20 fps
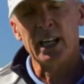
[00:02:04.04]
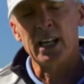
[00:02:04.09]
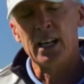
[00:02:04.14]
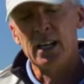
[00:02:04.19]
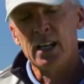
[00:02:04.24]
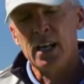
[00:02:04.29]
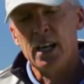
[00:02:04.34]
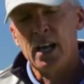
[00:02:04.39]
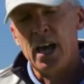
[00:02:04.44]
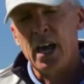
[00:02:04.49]
it.
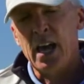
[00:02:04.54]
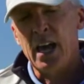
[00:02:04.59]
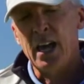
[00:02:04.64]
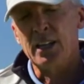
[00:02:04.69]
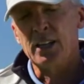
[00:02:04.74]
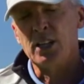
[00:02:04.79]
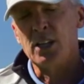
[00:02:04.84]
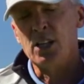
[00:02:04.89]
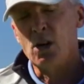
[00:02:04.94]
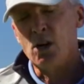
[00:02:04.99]

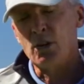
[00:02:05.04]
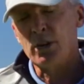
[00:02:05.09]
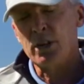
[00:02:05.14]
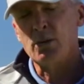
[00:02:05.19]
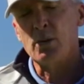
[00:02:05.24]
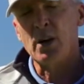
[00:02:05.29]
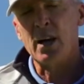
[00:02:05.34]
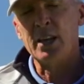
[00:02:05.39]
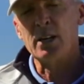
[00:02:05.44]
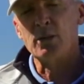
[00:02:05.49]
And the only
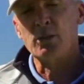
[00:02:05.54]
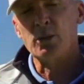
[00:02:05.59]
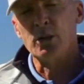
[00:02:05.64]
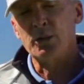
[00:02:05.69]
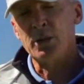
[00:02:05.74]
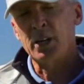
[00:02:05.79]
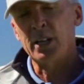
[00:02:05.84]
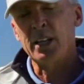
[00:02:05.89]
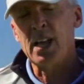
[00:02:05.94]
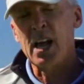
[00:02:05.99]
way that we're
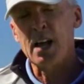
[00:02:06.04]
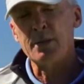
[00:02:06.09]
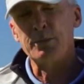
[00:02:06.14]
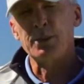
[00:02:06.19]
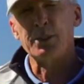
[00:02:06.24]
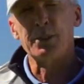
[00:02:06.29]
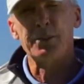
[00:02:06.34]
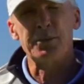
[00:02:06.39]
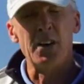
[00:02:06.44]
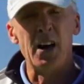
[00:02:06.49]
really
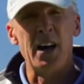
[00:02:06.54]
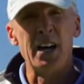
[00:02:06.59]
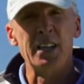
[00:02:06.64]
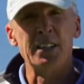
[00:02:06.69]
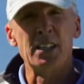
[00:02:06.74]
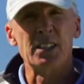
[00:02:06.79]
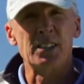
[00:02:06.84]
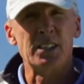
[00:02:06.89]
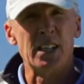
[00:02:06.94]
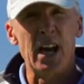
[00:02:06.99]
able to
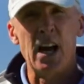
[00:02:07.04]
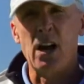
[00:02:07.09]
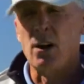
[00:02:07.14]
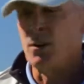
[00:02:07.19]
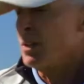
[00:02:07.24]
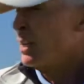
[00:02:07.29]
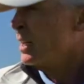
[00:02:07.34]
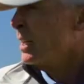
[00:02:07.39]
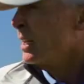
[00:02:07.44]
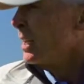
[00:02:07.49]
find this
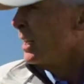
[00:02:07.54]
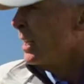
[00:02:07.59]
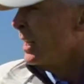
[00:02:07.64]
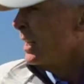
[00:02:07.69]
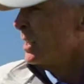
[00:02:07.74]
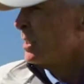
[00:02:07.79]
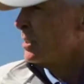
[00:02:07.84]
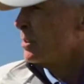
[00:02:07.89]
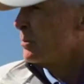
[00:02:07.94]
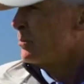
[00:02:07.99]
out
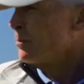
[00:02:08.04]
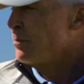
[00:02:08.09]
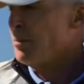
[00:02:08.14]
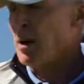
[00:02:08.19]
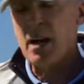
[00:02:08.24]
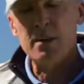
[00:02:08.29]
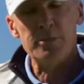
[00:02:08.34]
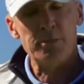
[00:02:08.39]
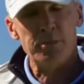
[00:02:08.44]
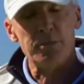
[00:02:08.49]
is
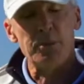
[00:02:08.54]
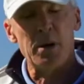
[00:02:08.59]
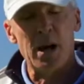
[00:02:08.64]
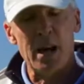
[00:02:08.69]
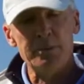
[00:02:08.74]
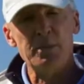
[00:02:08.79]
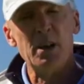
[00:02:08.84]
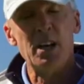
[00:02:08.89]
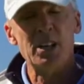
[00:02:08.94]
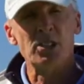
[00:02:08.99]

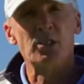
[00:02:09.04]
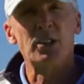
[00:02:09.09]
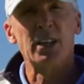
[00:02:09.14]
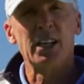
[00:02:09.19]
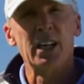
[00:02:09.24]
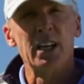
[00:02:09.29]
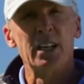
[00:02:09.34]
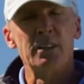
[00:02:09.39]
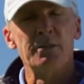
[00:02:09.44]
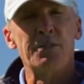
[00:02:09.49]
by
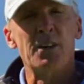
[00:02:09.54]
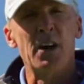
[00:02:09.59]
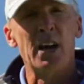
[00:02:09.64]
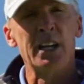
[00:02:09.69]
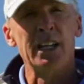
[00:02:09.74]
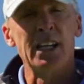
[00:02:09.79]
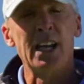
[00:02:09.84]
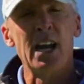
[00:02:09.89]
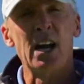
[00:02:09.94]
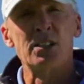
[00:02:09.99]
measuring and
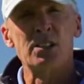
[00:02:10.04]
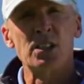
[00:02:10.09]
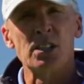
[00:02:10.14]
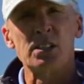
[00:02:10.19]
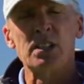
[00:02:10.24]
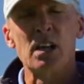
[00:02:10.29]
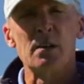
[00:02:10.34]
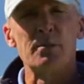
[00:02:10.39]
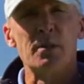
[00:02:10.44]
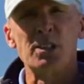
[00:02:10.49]
finding out
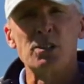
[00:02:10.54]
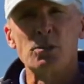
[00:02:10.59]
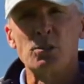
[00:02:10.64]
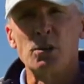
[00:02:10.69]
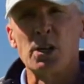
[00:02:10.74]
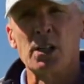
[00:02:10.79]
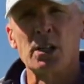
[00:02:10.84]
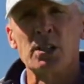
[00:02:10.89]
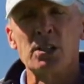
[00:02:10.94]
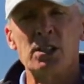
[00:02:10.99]
just how much
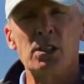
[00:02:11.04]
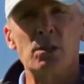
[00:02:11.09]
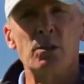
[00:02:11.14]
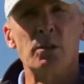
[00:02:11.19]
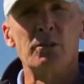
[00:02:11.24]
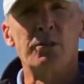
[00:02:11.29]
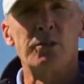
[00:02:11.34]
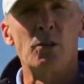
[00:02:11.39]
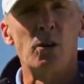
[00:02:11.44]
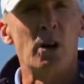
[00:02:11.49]
work it's
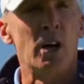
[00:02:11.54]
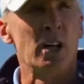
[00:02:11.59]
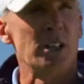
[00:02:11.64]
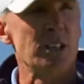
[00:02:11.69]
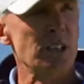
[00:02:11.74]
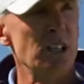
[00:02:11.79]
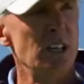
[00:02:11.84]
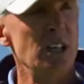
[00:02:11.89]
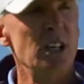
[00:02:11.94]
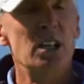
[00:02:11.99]
doing for
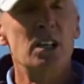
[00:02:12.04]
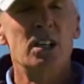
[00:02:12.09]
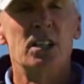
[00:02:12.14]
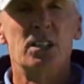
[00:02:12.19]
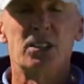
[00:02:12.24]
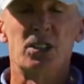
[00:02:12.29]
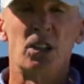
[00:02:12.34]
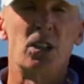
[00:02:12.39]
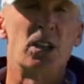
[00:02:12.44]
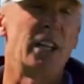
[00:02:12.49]
us.
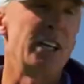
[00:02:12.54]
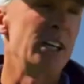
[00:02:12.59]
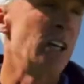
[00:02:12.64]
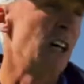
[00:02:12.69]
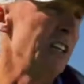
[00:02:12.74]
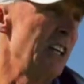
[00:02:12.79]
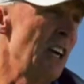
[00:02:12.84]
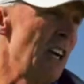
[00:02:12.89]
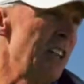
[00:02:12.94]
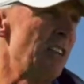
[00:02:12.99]
Certainly
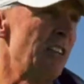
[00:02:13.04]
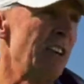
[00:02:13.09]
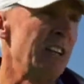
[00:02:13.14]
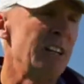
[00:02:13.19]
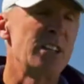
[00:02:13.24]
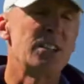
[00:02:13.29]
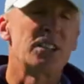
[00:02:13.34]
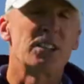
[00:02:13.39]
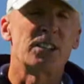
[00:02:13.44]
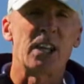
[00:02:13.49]
on the other
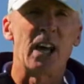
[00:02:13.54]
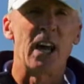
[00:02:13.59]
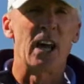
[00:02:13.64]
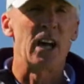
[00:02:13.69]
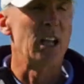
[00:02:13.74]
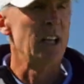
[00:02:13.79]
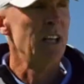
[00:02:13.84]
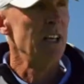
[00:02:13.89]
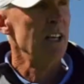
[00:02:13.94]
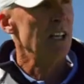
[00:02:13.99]
end of the
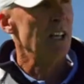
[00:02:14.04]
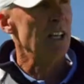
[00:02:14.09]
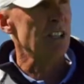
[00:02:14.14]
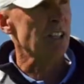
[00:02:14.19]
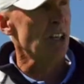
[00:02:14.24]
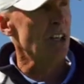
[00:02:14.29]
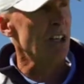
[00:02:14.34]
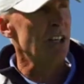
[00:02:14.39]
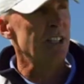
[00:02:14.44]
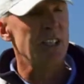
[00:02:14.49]
scale,
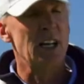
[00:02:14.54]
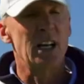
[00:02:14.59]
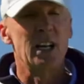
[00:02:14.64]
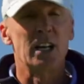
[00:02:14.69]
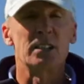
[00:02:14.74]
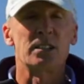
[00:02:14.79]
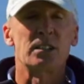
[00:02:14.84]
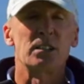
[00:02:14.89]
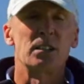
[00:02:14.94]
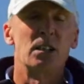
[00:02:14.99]
it's going to tell
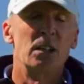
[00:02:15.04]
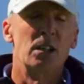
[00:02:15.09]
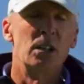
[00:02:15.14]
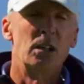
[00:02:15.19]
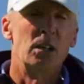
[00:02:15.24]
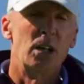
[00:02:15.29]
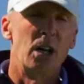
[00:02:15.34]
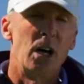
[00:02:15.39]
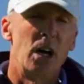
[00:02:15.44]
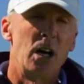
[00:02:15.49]
us
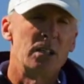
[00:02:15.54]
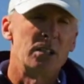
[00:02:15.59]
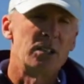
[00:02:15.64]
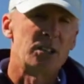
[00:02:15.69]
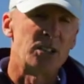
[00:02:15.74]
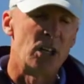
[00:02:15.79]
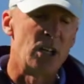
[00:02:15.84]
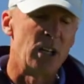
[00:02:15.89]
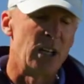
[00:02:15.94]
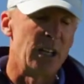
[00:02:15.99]

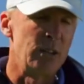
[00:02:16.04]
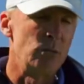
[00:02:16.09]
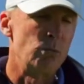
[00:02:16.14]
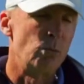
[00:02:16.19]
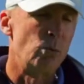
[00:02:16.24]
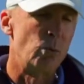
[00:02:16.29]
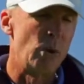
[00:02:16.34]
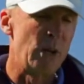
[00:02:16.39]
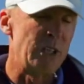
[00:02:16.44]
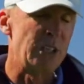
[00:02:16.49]
certainly
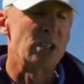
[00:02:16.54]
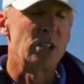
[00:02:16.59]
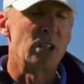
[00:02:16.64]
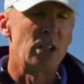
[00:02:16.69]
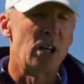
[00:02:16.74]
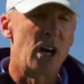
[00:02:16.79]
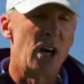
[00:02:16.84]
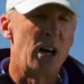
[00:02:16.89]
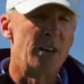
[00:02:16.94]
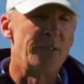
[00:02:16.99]
which
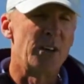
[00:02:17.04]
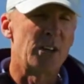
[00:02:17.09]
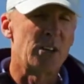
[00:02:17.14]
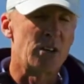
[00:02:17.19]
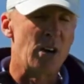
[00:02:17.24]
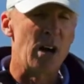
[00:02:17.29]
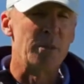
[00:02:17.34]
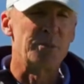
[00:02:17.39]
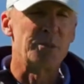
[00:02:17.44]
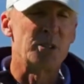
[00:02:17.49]
of the
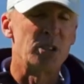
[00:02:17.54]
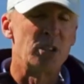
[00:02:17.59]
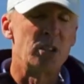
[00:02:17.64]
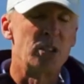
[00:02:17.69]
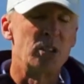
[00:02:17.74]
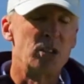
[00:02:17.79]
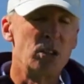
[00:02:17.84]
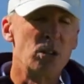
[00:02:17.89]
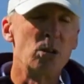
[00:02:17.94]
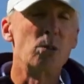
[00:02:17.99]
crops
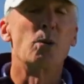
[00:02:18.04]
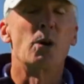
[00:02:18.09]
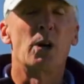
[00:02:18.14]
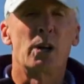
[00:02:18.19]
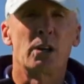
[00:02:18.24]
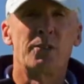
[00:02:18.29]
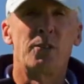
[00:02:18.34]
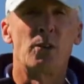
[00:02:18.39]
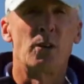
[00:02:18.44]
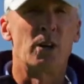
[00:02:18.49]
do
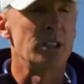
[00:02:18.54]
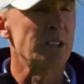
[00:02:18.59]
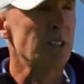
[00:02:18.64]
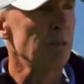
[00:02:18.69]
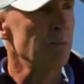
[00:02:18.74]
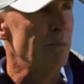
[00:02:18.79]
work for us